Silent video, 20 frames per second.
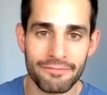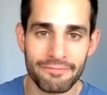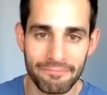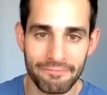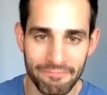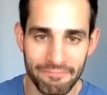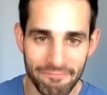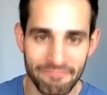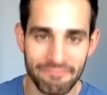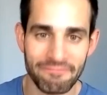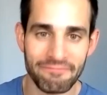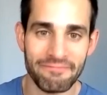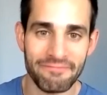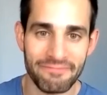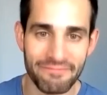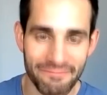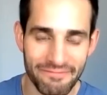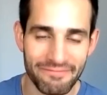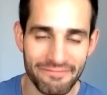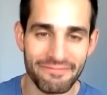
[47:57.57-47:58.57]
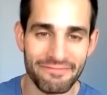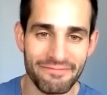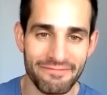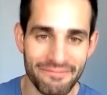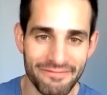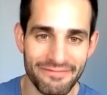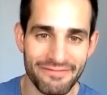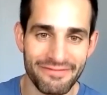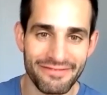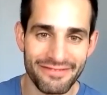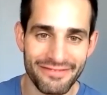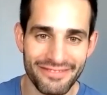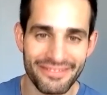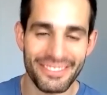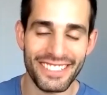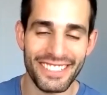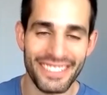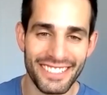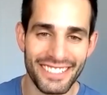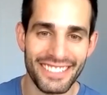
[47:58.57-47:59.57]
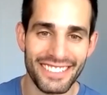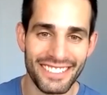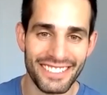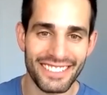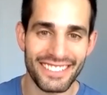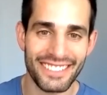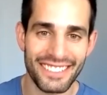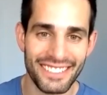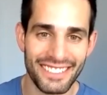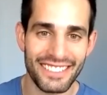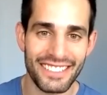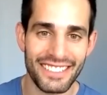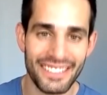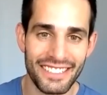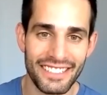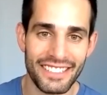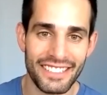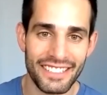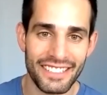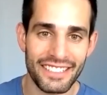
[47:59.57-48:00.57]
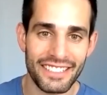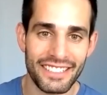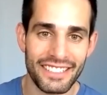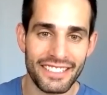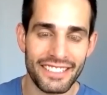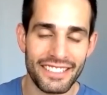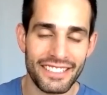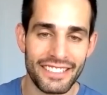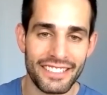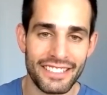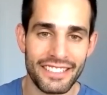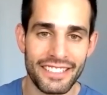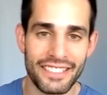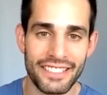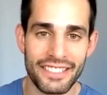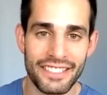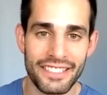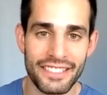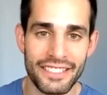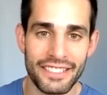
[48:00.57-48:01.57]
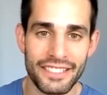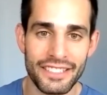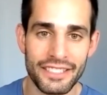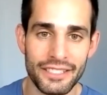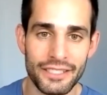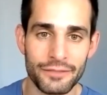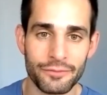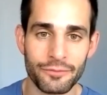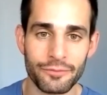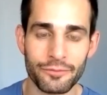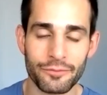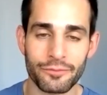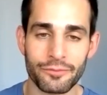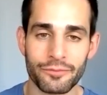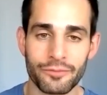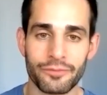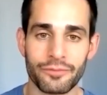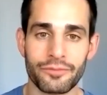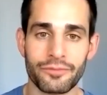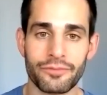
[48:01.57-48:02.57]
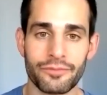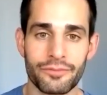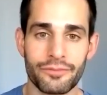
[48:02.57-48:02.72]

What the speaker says: (not speaking)